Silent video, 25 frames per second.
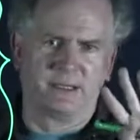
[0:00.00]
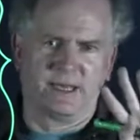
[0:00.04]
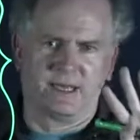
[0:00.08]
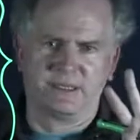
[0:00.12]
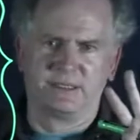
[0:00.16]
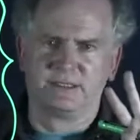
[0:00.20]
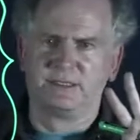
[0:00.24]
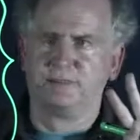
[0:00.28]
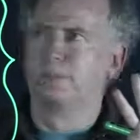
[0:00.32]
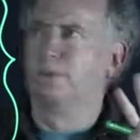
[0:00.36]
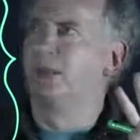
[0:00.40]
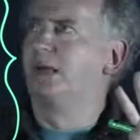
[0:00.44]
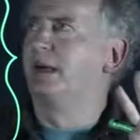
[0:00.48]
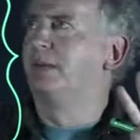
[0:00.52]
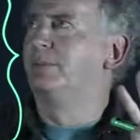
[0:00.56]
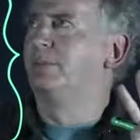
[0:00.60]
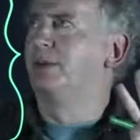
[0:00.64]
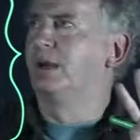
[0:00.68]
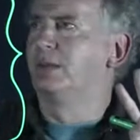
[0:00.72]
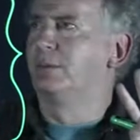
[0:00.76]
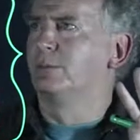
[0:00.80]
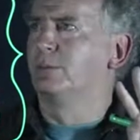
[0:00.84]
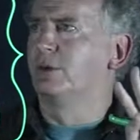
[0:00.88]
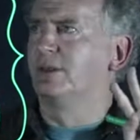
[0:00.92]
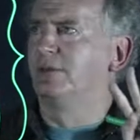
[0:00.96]
as implied
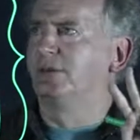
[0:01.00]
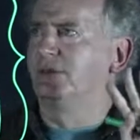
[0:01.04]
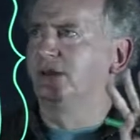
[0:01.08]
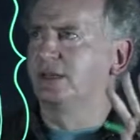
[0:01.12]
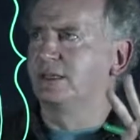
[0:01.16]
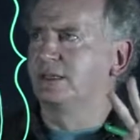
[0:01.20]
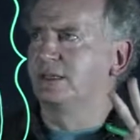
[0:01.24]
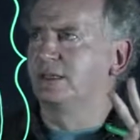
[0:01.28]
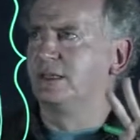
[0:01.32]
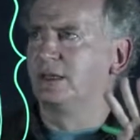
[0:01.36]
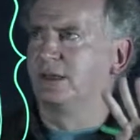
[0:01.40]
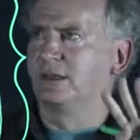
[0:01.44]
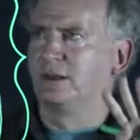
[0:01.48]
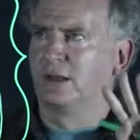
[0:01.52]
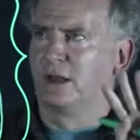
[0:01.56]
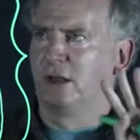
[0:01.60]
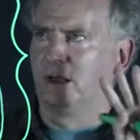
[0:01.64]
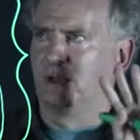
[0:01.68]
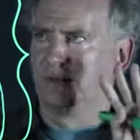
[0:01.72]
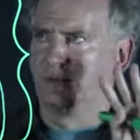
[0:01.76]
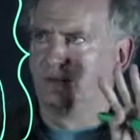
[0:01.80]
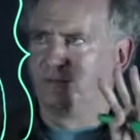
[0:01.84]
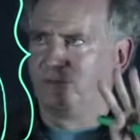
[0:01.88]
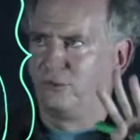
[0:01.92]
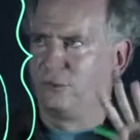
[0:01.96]
by the prefix, they're a
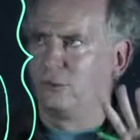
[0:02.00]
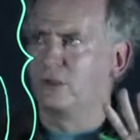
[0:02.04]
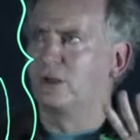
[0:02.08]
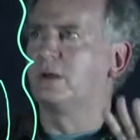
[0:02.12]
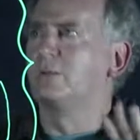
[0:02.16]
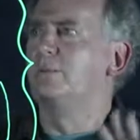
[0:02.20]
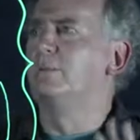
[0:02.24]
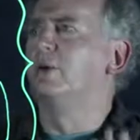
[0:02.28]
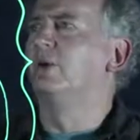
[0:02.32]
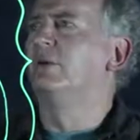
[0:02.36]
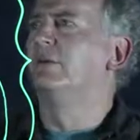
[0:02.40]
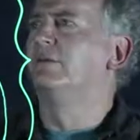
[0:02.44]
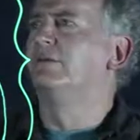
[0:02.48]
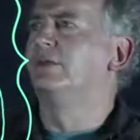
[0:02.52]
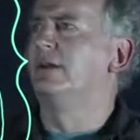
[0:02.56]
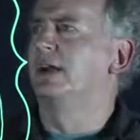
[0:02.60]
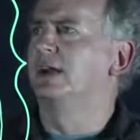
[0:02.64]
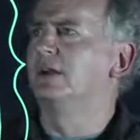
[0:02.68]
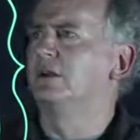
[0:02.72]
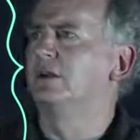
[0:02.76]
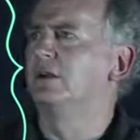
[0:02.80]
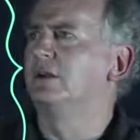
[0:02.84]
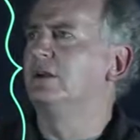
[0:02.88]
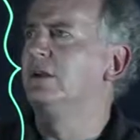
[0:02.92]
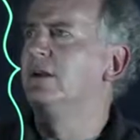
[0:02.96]
uh, four-component
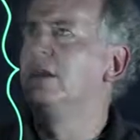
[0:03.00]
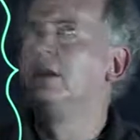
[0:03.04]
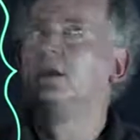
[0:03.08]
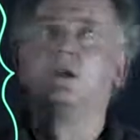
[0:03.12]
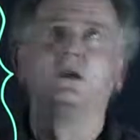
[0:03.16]
vector.